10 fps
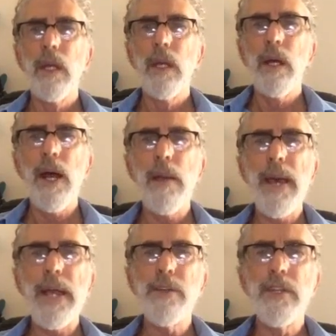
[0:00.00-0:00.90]
I
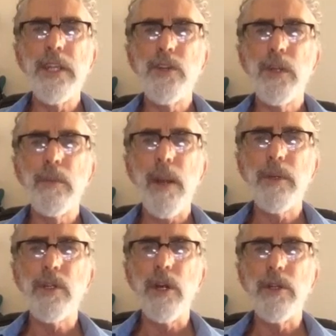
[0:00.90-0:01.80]
imagine these you can
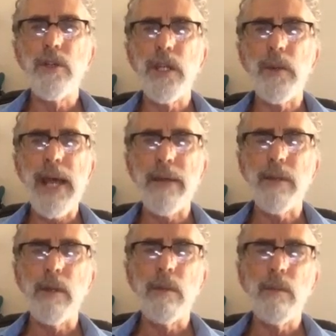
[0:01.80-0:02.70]
probably start using without
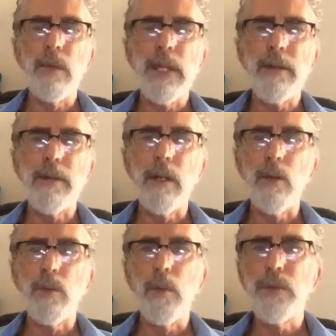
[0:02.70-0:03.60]
the little
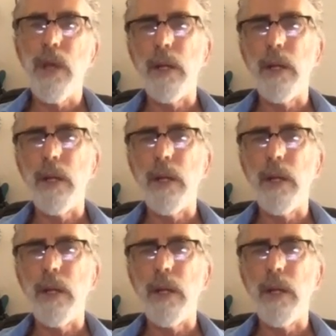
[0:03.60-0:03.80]
ropes on